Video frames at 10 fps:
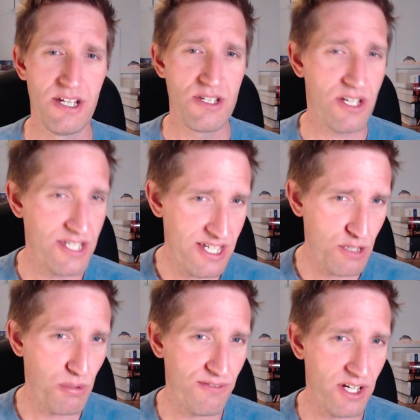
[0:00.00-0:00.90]
To
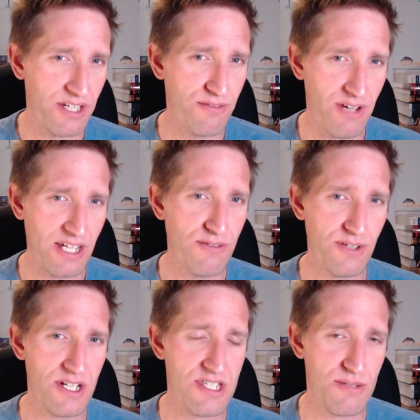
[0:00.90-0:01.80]
continue providing value for
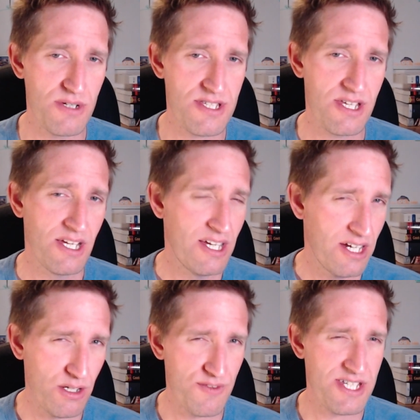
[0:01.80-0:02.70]
customers,
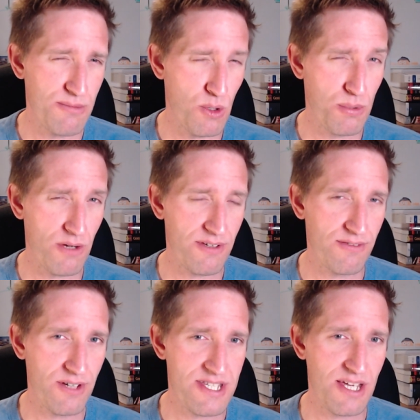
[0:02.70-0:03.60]
and obviously more profit
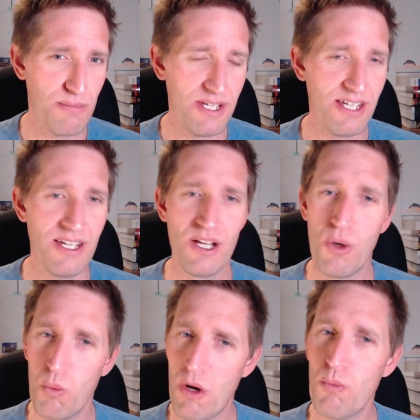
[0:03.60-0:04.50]
for SAP,
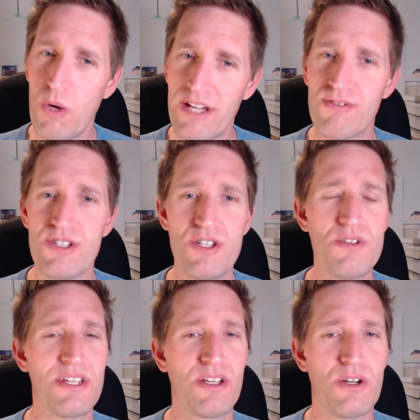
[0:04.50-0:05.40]
one way of
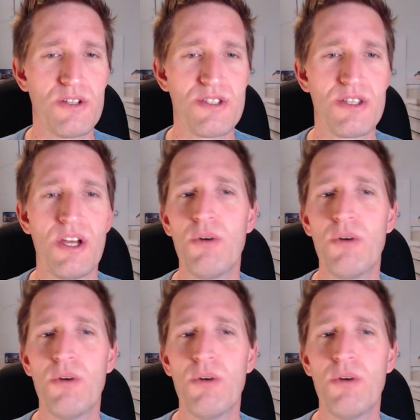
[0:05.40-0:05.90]
reducing costs